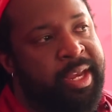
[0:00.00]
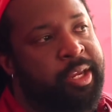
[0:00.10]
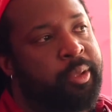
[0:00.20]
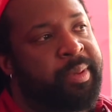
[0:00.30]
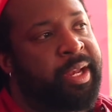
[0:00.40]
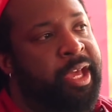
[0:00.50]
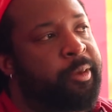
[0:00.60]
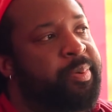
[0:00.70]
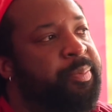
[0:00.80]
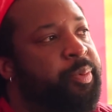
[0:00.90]
and there'll be a lot
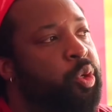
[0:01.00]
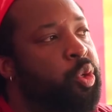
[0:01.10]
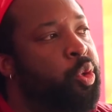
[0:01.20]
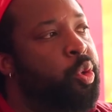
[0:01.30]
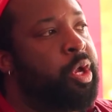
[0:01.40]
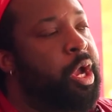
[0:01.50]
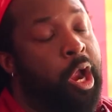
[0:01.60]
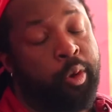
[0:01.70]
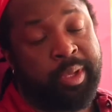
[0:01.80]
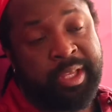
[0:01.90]
of people who
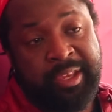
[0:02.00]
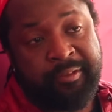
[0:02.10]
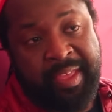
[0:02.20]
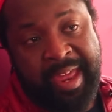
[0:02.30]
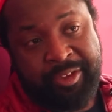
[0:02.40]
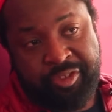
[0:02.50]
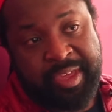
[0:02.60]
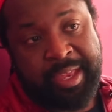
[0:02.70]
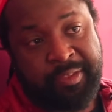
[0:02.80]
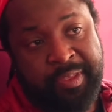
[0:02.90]
are relieved that I
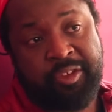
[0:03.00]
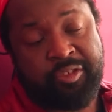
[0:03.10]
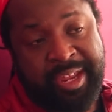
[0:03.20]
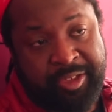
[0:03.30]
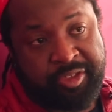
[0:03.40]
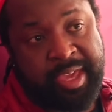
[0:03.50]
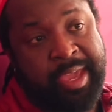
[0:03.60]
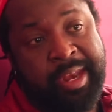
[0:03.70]
say the things that I say,